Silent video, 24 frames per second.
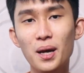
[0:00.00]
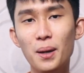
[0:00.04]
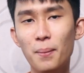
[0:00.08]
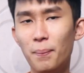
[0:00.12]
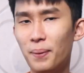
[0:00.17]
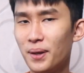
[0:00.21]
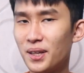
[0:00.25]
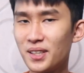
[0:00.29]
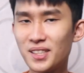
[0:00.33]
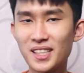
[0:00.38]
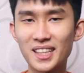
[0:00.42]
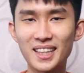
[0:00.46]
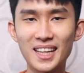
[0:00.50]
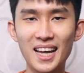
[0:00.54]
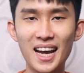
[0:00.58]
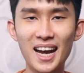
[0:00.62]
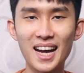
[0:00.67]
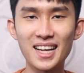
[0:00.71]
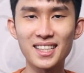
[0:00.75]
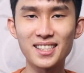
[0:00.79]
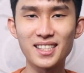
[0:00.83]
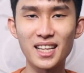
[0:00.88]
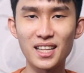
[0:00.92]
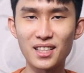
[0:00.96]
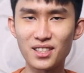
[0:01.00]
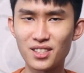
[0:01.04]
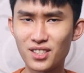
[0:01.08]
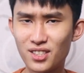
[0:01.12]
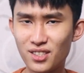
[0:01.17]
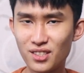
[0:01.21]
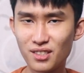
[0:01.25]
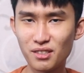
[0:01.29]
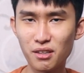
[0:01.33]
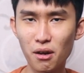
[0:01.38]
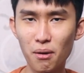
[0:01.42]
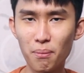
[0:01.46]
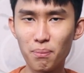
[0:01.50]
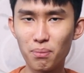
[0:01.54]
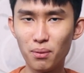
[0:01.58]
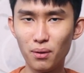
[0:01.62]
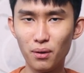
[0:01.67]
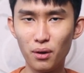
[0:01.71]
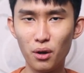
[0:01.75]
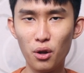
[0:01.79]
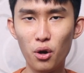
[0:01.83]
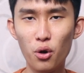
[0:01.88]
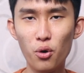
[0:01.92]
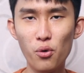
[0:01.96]
because it has that
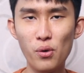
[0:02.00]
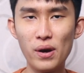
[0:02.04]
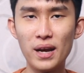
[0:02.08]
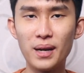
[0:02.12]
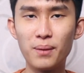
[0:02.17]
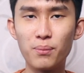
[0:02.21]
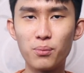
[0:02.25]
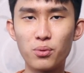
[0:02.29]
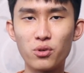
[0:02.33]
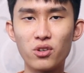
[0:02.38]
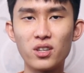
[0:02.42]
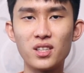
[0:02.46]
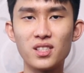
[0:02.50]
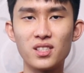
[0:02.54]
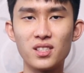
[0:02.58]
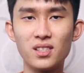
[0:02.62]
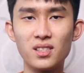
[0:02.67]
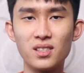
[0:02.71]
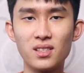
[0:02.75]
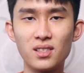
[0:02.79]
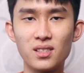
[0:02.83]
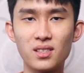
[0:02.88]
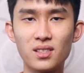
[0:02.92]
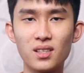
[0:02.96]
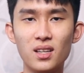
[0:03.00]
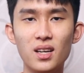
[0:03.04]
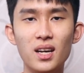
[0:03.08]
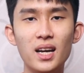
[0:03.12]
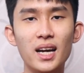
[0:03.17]
sub-low end presence